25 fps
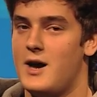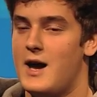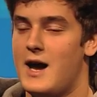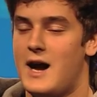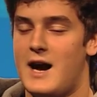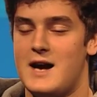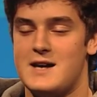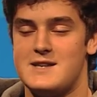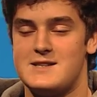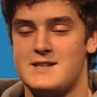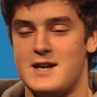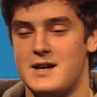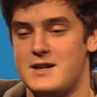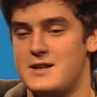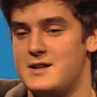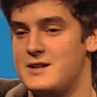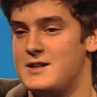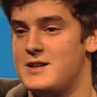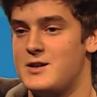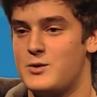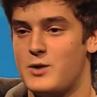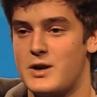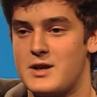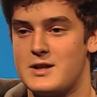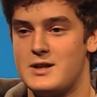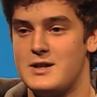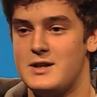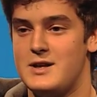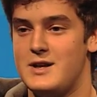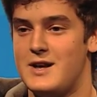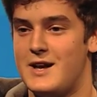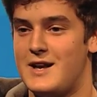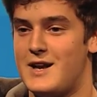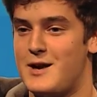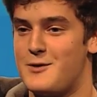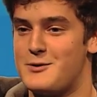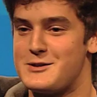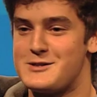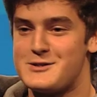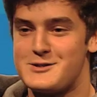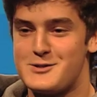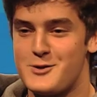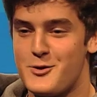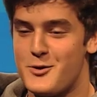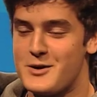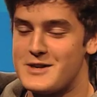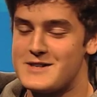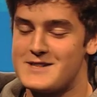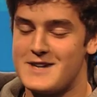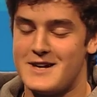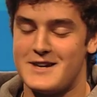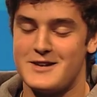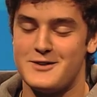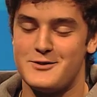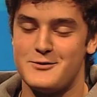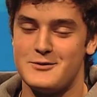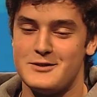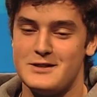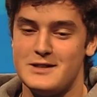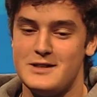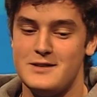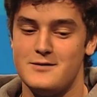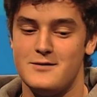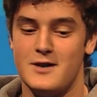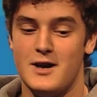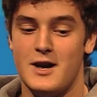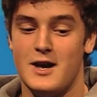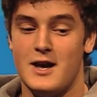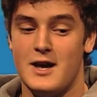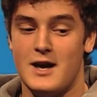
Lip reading: I signed in directly and I was so excited to leave.